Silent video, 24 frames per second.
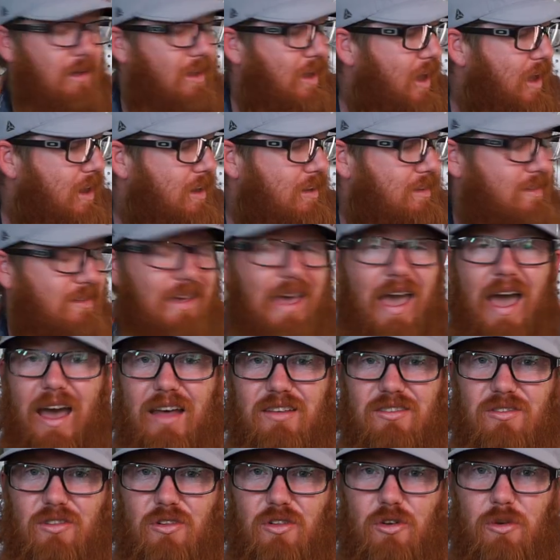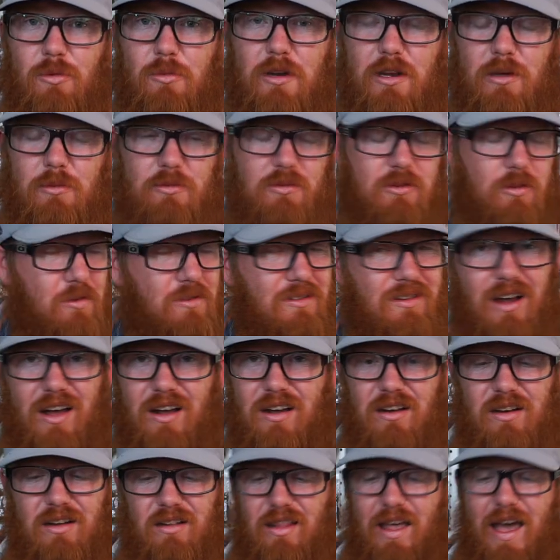And it's cast aluminum, so it's not
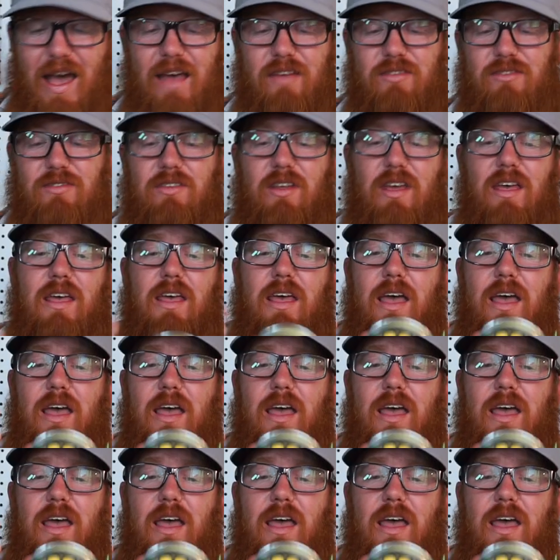going to last